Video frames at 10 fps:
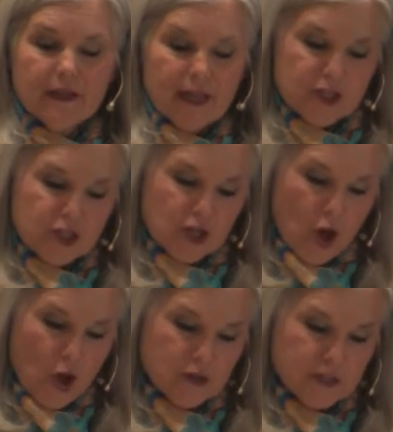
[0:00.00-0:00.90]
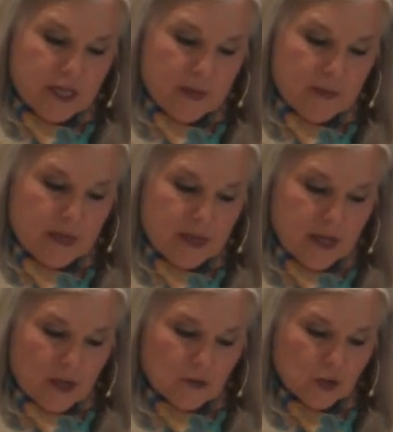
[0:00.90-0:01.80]
and she calls him
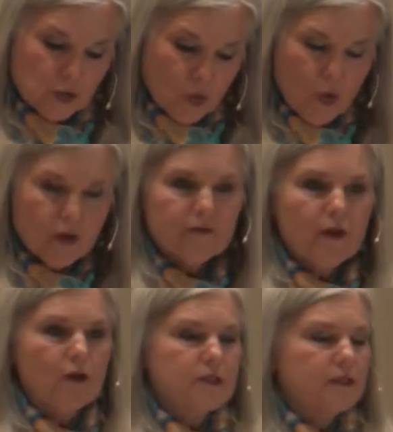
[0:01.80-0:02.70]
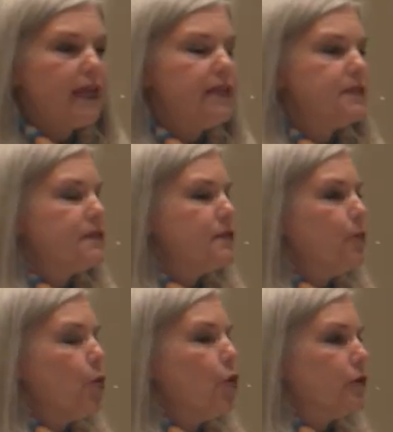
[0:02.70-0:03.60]
the Lord of hosts. And ladies, this is
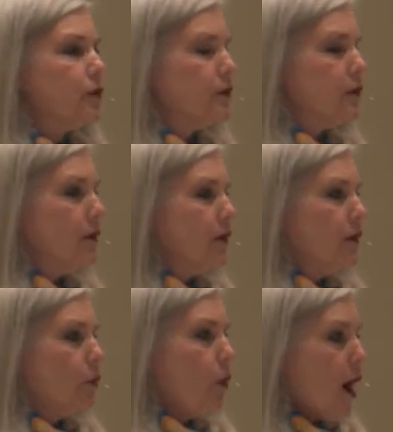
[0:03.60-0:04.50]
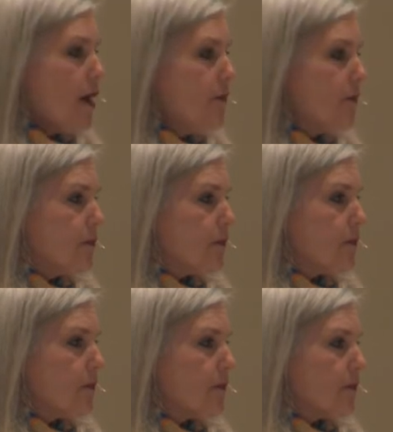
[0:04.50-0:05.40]
important. Why?
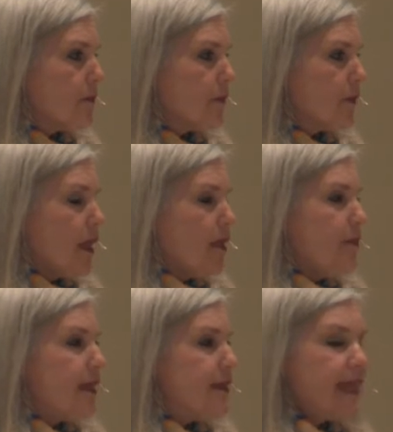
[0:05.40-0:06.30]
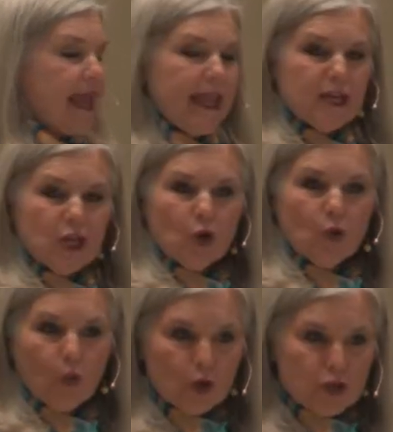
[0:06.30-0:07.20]
Because Hannah
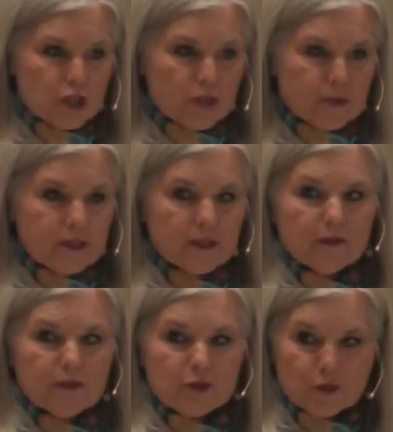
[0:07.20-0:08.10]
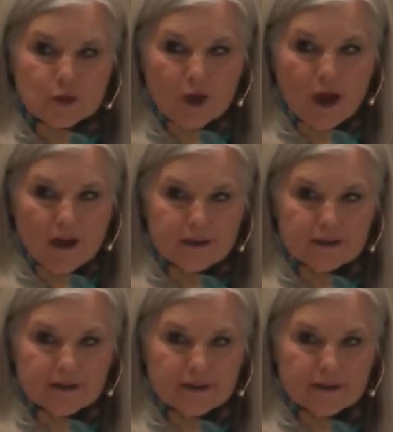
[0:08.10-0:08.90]
worshiped the true God.